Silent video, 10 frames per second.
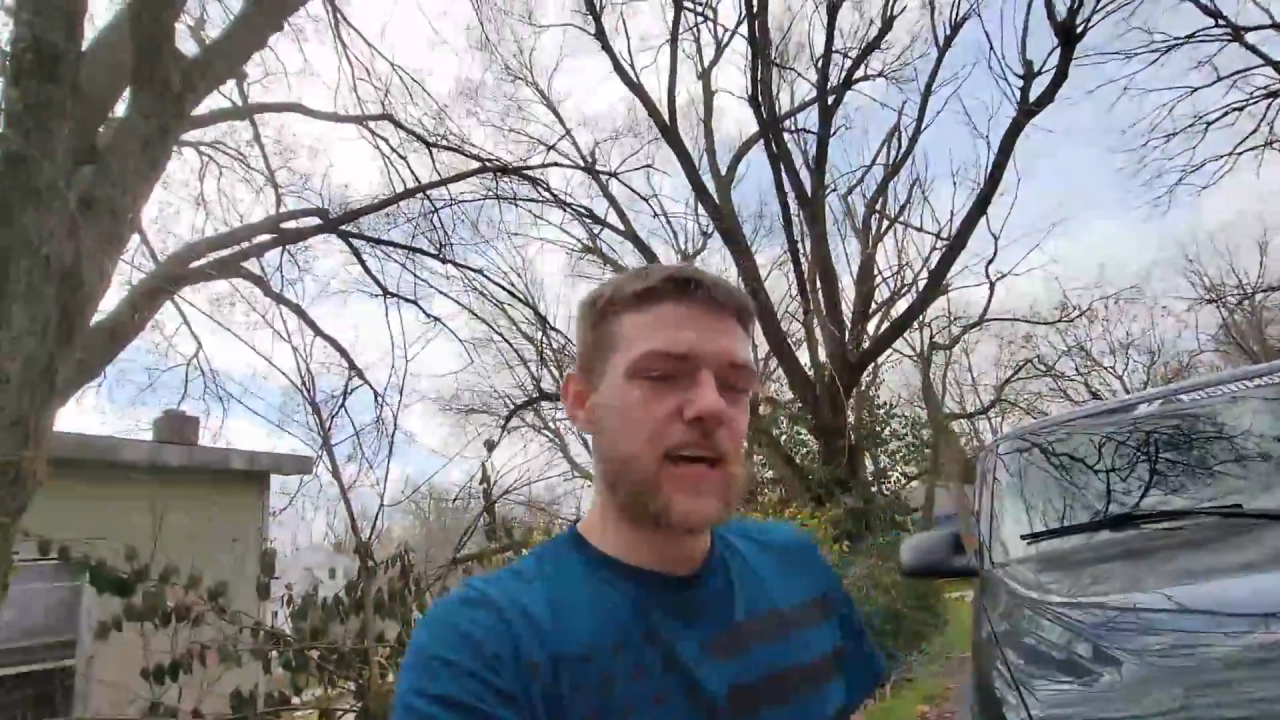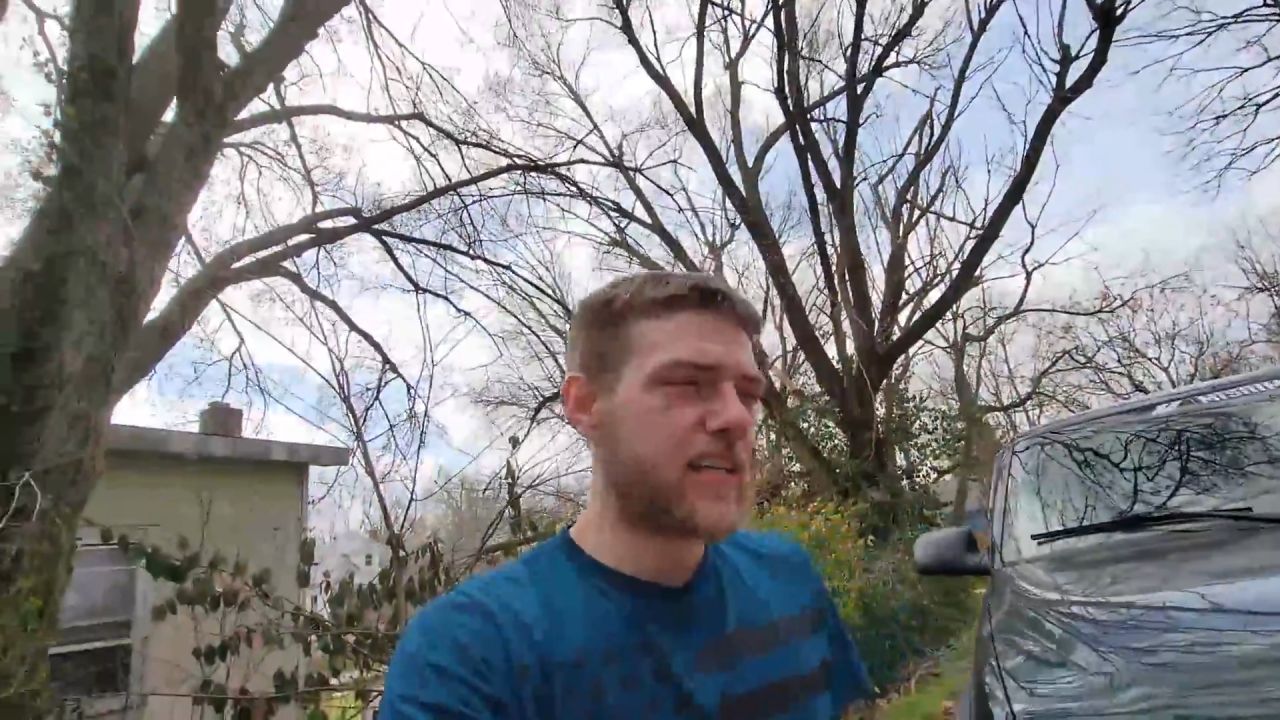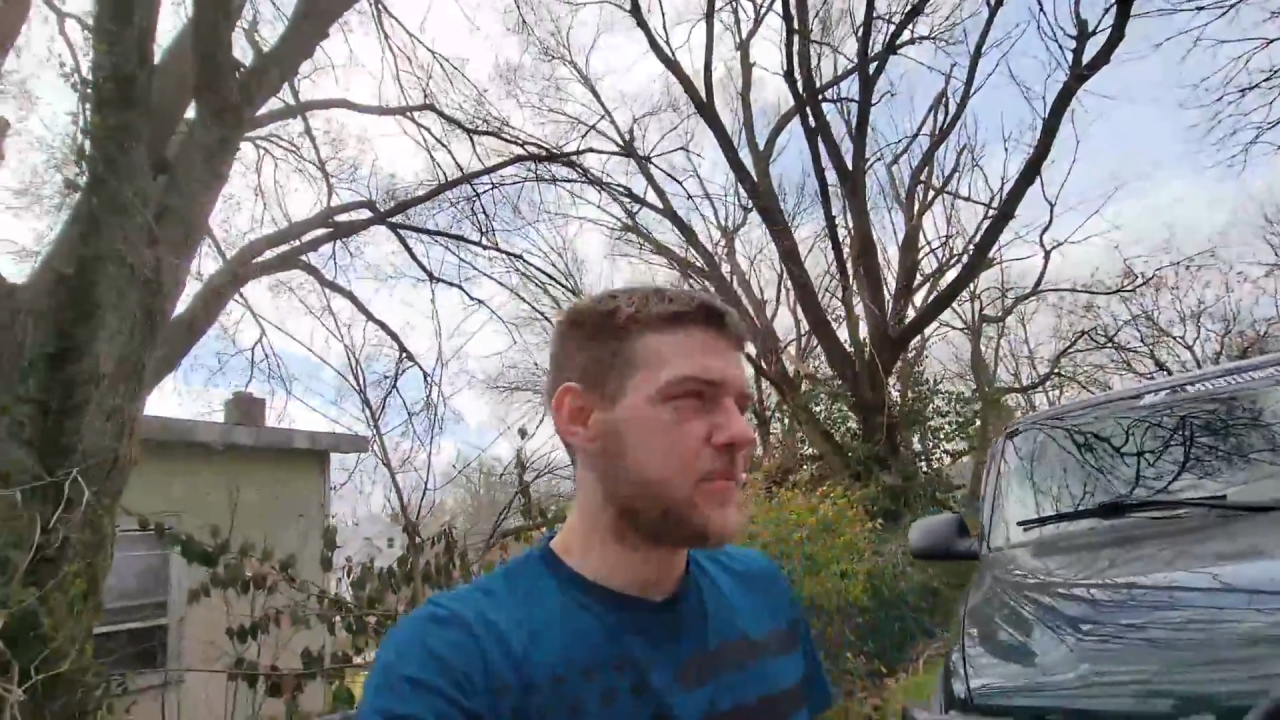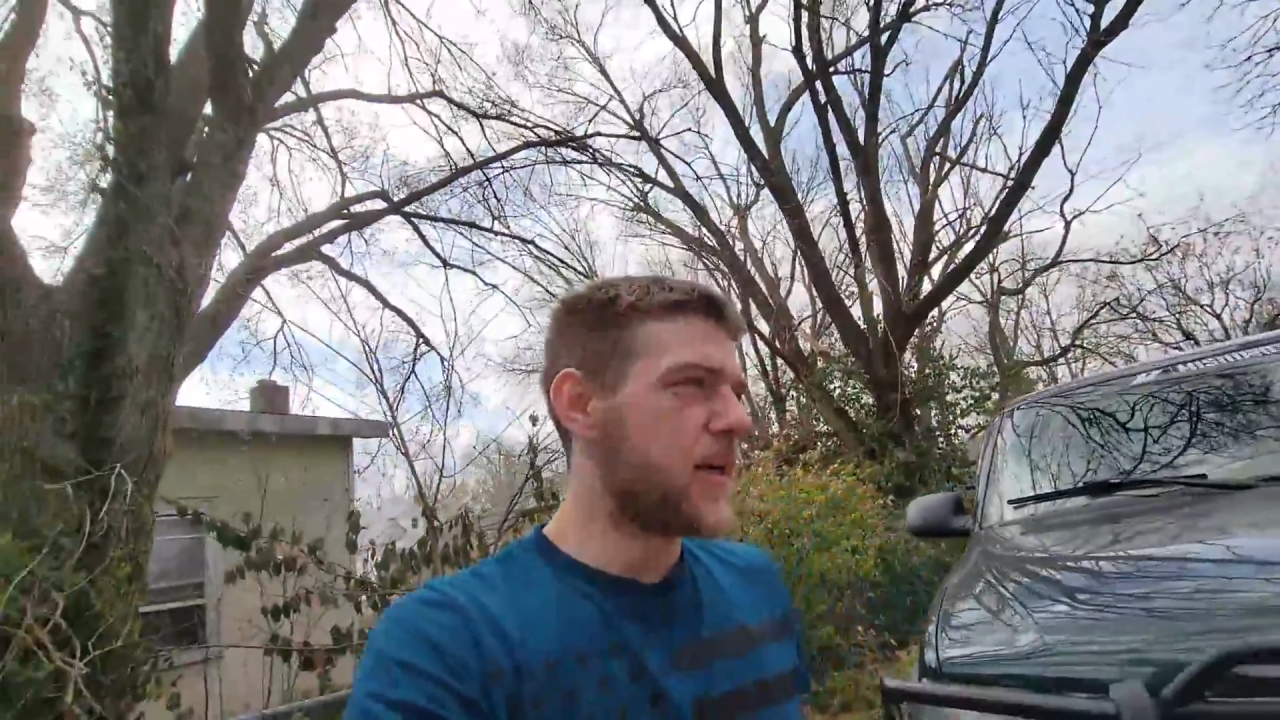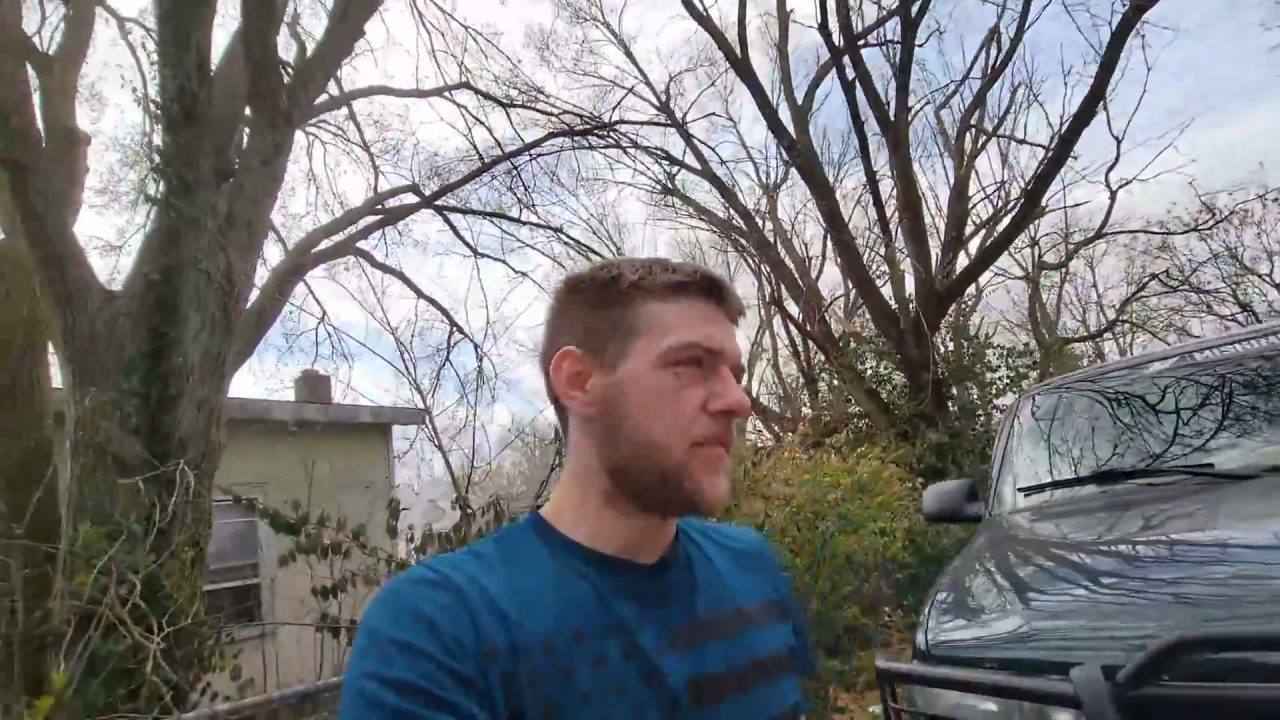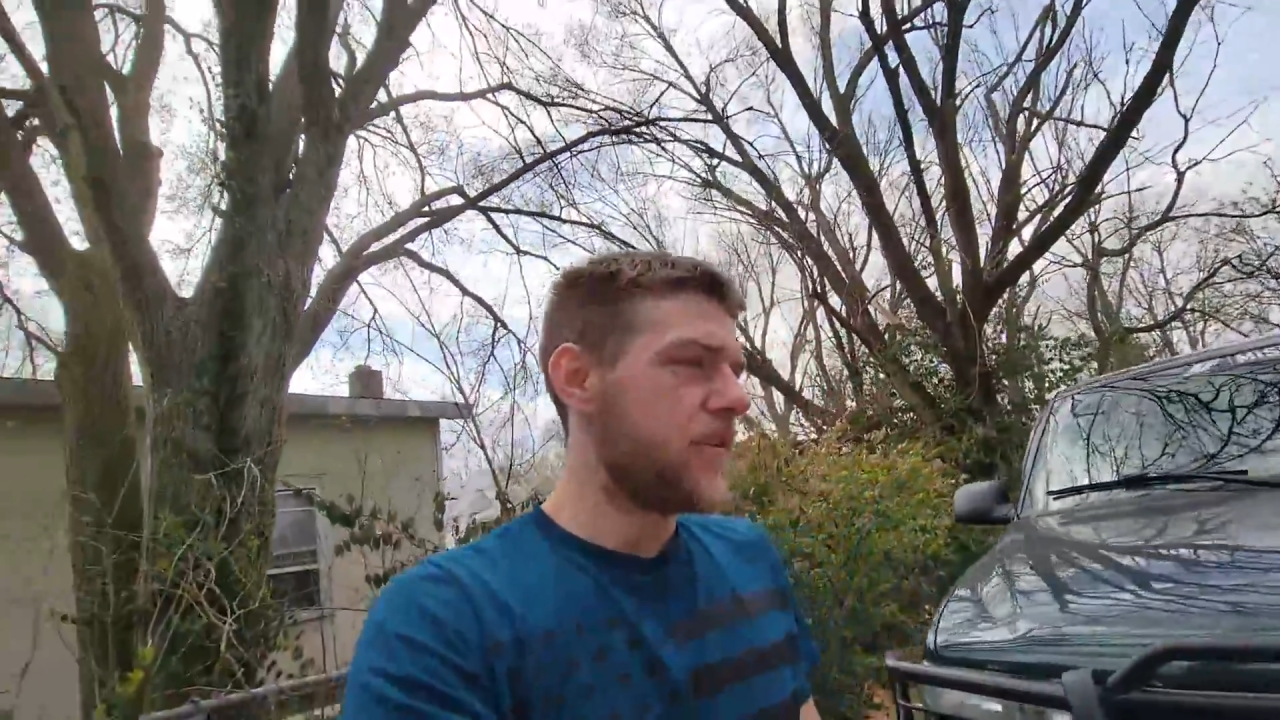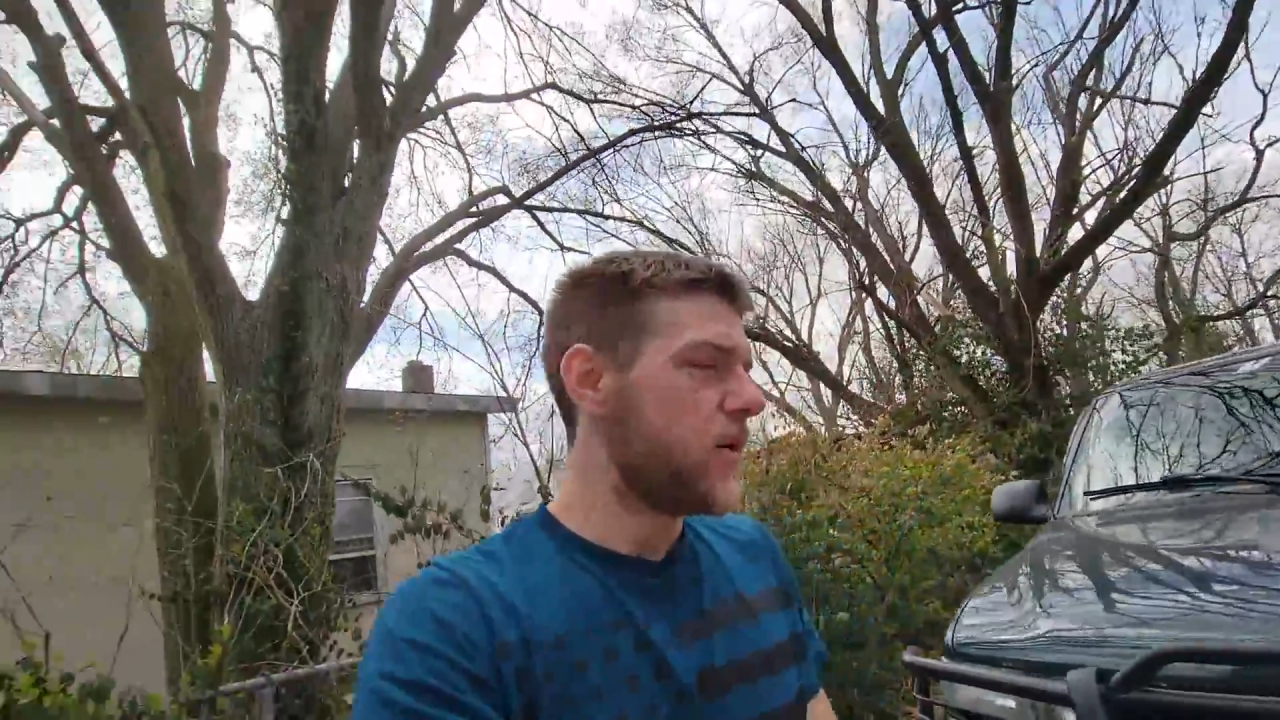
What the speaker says: it's been a few